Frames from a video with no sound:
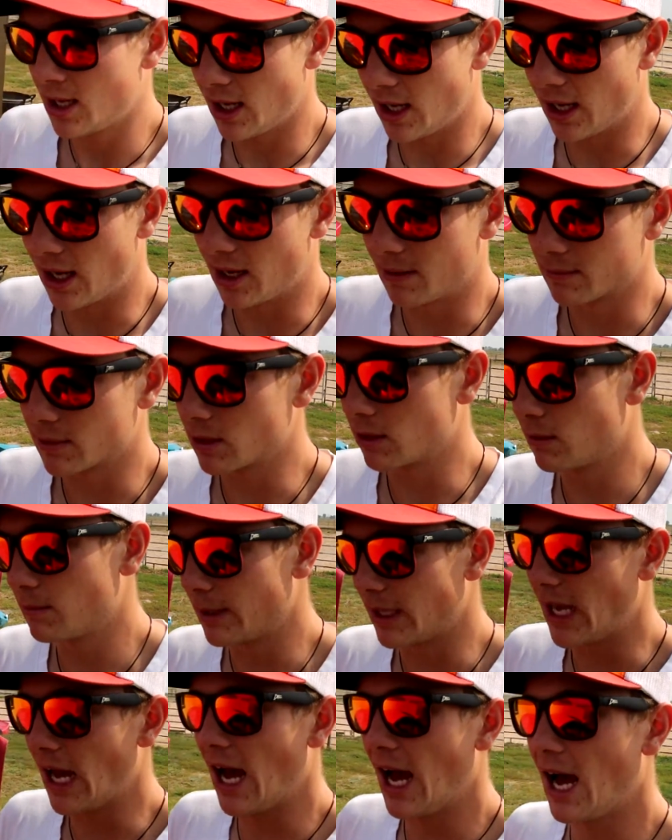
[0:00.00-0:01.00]
gonna
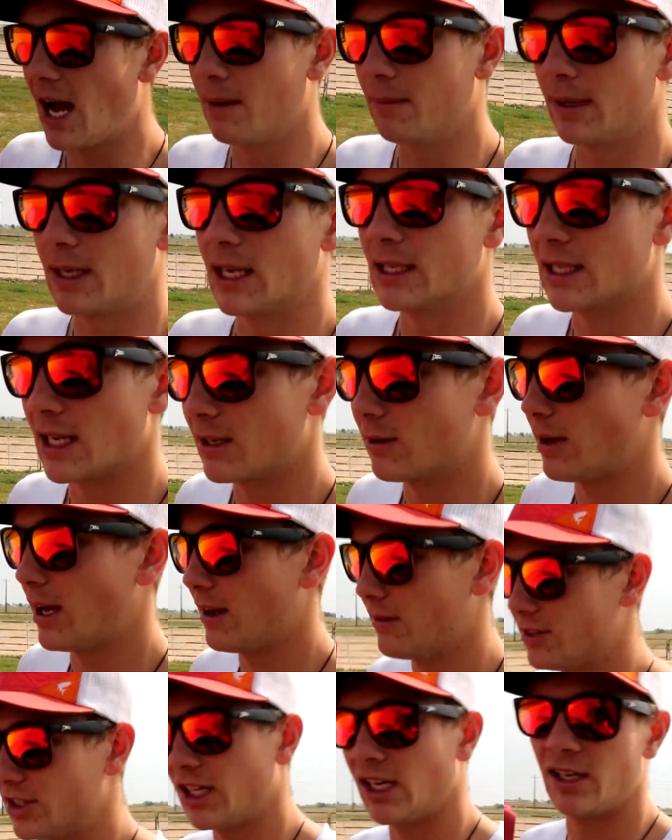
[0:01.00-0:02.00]
be hot because I don't
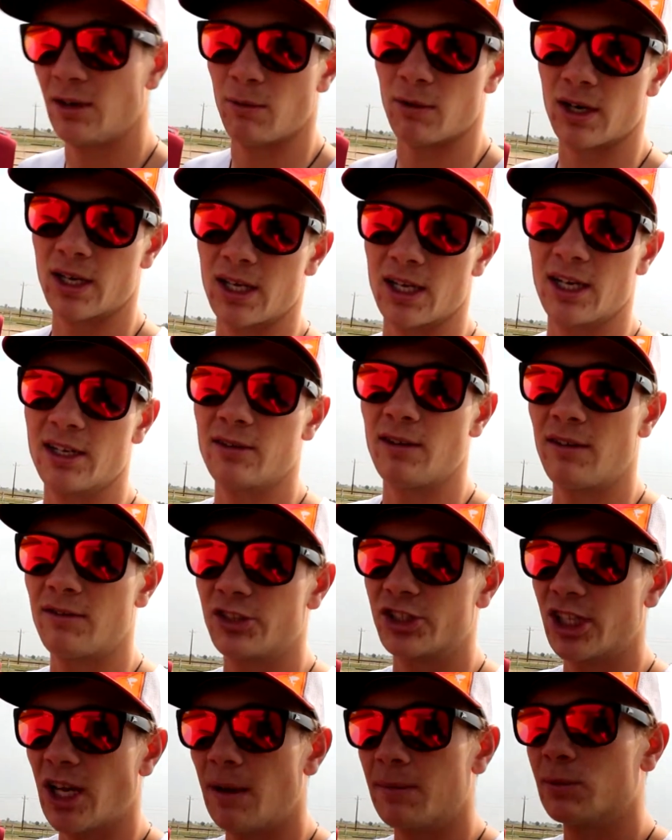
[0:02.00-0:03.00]
have shade to work in. I don't have
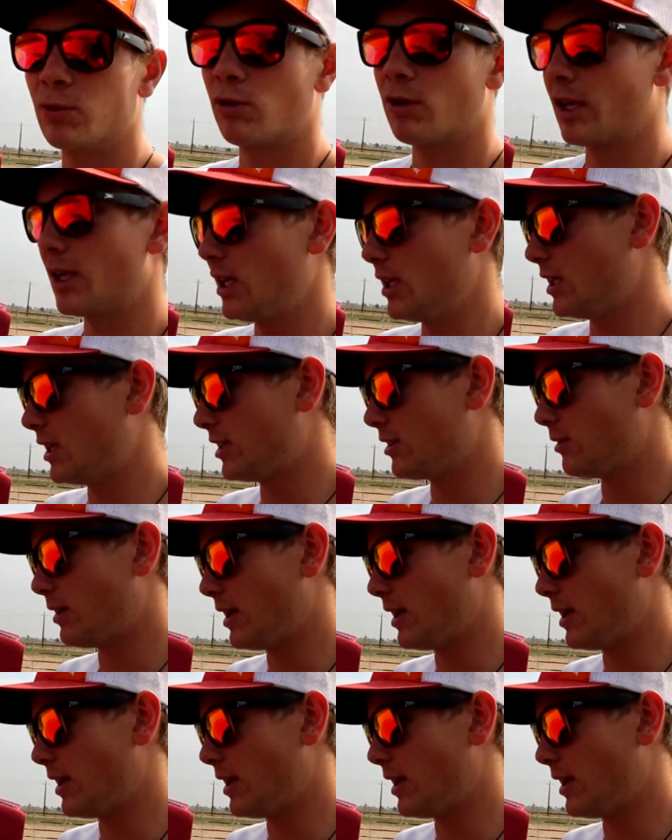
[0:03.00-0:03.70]
a shop to work in.